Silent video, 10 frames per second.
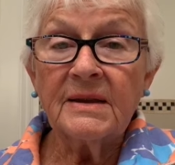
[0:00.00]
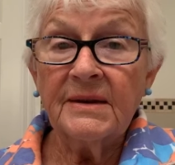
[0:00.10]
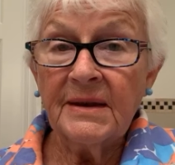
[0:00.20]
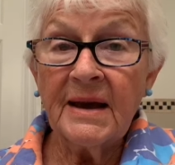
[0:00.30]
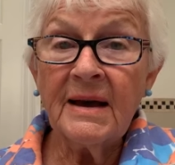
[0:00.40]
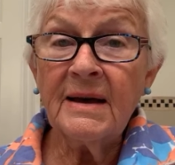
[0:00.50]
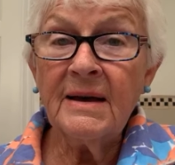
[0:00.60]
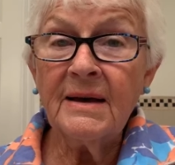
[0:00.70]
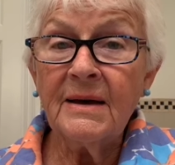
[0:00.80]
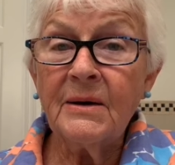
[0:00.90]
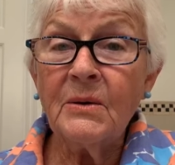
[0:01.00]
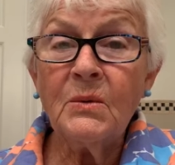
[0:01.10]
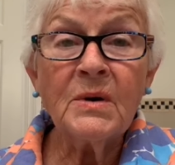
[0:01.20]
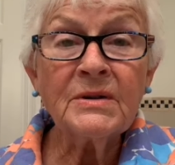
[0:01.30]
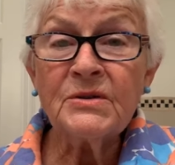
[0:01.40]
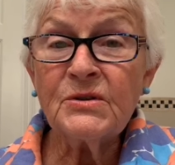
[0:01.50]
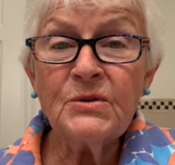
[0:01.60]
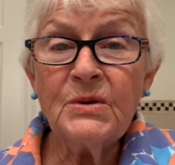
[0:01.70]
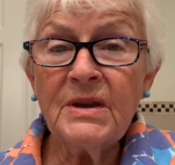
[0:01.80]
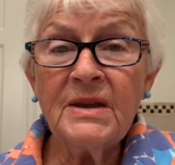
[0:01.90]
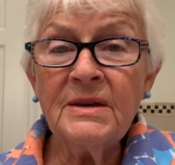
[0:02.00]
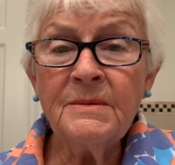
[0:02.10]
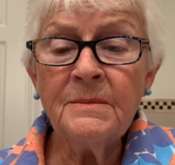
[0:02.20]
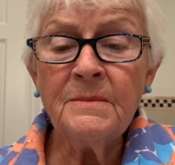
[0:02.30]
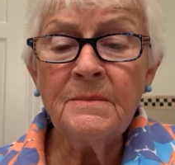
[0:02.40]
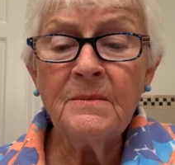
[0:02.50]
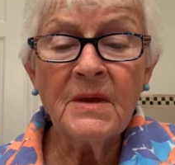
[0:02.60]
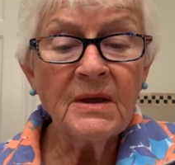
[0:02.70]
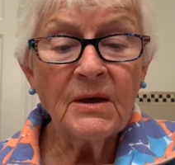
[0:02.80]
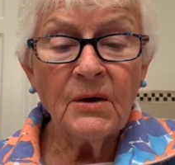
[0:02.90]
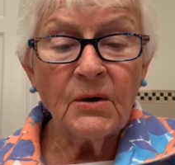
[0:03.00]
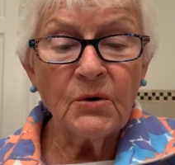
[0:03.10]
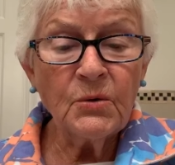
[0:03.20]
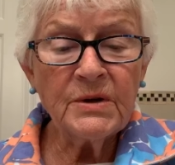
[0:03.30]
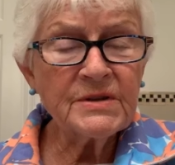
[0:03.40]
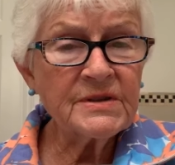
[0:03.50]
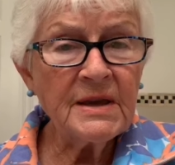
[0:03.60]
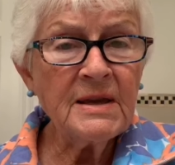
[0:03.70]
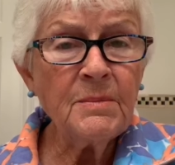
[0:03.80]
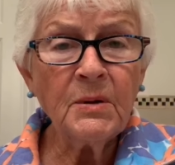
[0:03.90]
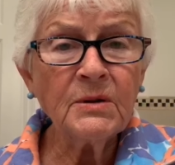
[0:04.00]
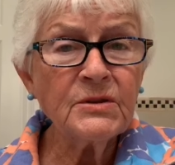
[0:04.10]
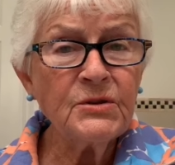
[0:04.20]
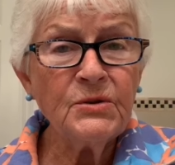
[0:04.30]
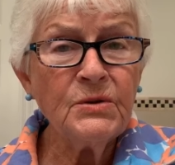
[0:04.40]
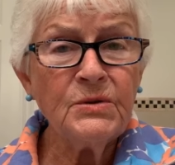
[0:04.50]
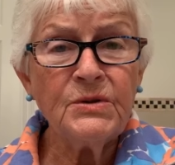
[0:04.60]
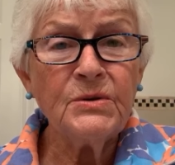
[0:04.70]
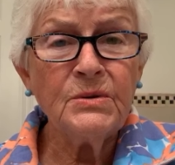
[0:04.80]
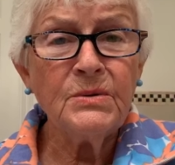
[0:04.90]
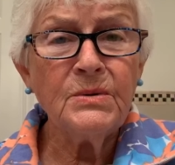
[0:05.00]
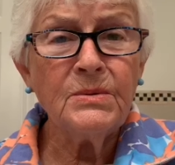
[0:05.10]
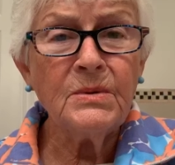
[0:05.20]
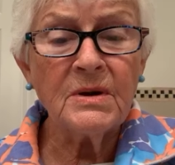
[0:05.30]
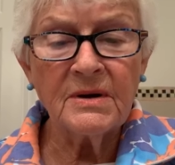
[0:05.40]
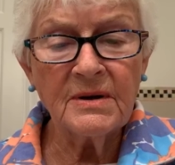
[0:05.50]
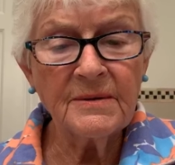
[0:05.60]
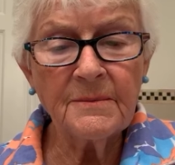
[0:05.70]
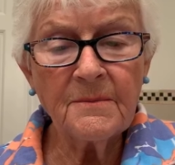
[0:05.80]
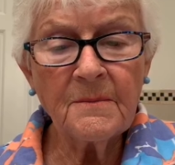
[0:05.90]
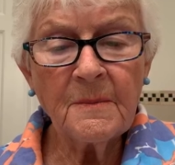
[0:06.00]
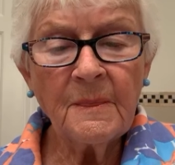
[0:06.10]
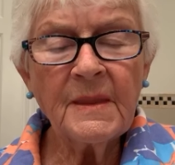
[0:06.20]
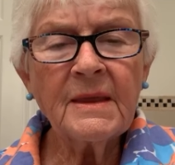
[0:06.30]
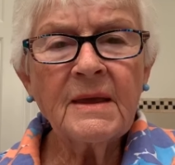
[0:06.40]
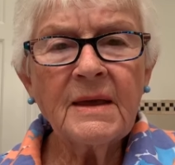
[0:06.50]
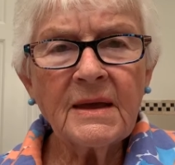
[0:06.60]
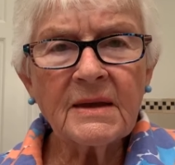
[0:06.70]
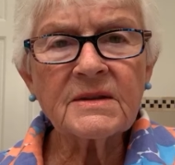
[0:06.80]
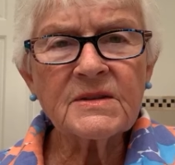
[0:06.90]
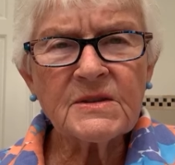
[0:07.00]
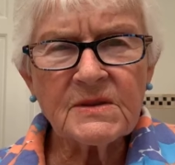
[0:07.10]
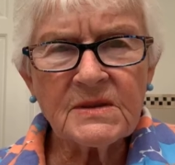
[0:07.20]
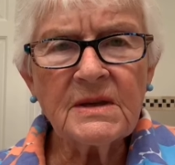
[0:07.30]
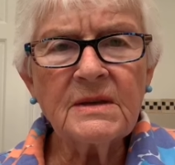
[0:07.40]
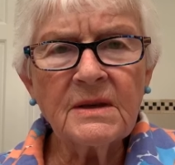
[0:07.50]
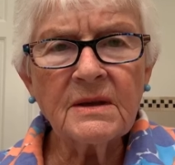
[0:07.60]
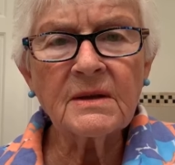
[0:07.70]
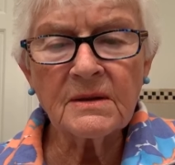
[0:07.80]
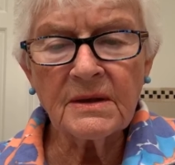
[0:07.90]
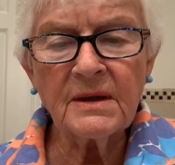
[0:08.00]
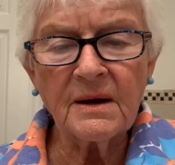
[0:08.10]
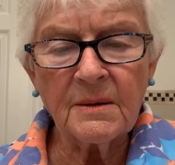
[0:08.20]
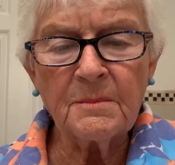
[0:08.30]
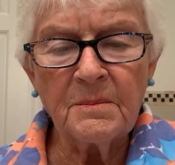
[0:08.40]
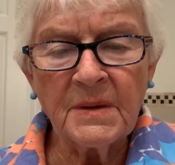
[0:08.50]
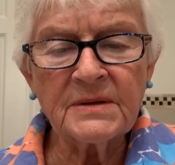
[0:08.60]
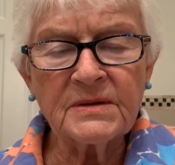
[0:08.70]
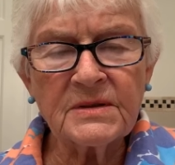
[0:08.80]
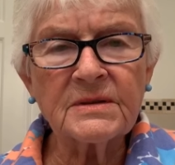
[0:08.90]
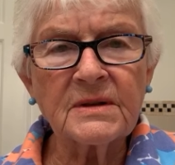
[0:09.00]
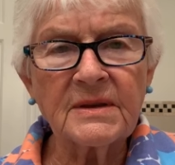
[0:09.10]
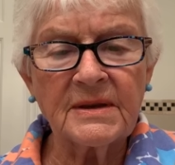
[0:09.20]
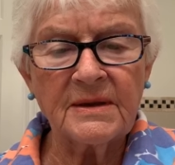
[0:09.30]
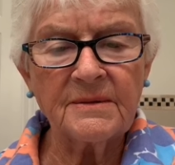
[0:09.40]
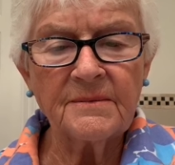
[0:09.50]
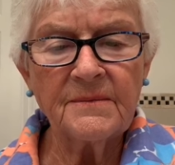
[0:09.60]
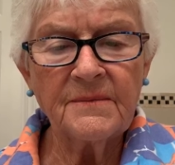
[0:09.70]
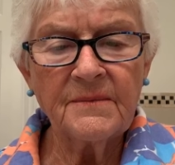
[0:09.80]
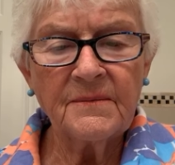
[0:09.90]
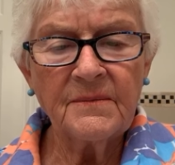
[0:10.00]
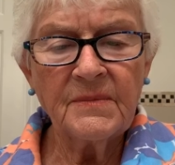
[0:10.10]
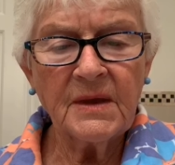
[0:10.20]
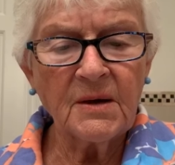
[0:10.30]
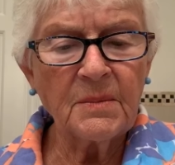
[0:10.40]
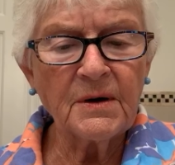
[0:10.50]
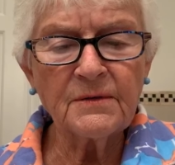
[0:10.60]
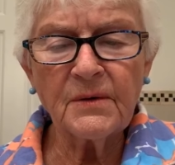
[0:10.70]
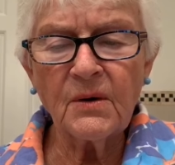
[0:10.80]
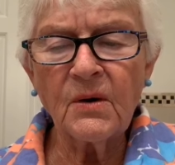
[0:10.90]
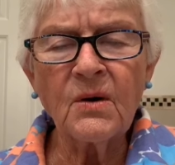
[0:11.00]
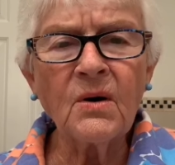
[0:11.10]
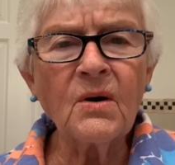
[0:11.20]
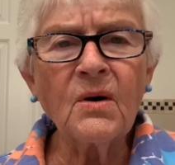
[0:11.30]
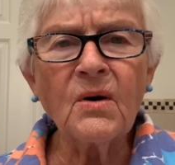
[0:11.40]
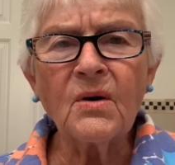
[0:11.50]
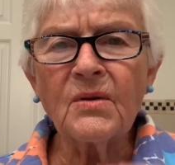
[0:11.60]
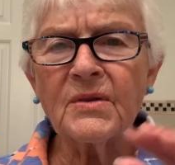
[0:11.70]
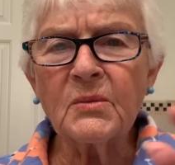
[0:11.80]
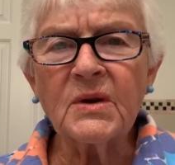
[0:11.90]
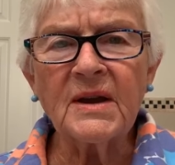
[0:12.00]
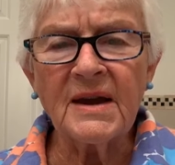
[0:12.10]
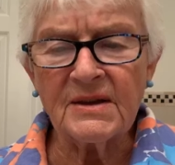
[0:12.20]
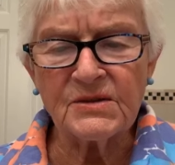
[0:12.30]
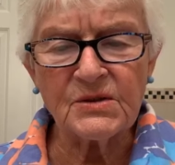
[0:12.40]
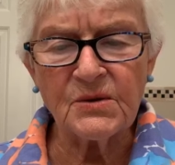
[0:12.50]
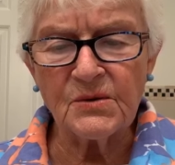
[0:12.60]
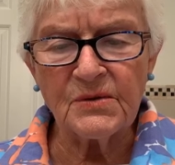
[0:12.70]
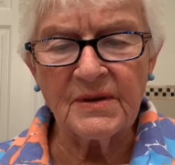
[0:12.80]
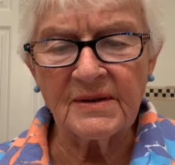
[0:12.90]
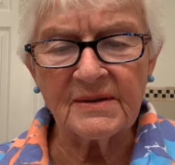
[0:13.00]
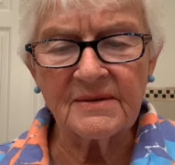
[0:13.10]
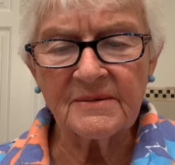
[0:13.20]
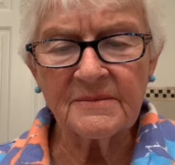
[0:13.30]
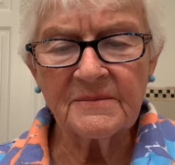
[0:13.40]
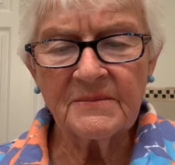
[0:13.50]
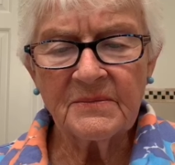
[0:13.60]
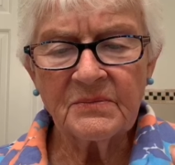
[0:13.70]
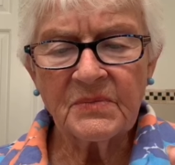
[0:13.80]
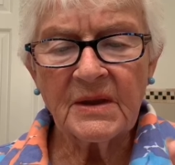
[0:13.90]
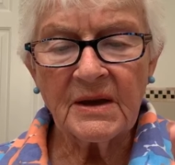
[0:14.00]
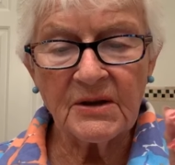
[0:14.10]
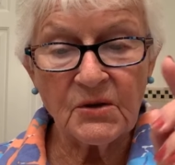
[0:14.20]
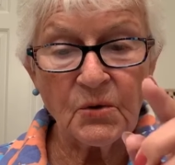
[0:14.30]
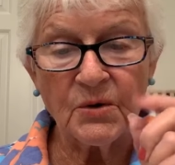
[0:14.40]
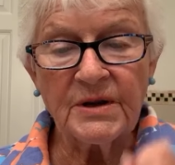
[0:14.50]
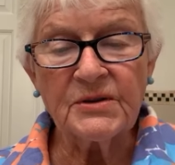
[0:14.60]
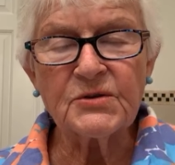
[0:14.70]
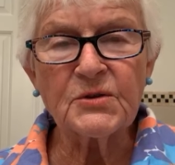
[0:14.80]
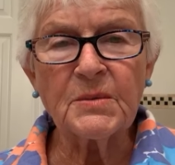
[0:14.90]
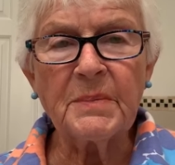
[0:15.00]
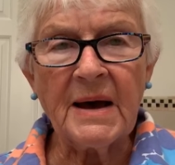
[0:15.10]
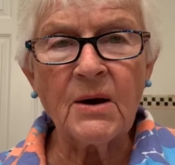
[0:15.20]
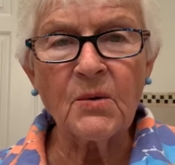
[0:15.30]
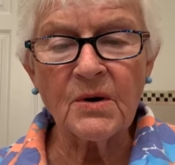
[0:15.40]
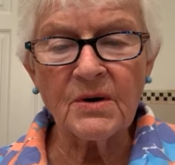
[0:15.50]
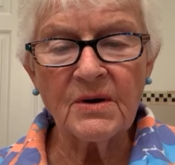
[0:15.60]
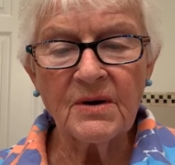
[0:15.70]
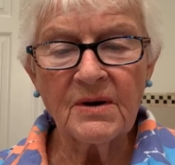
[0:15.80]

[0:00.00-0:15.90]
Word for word: Now unto him who is able to do exceedingly abundantly above all that we ask or think, according to the power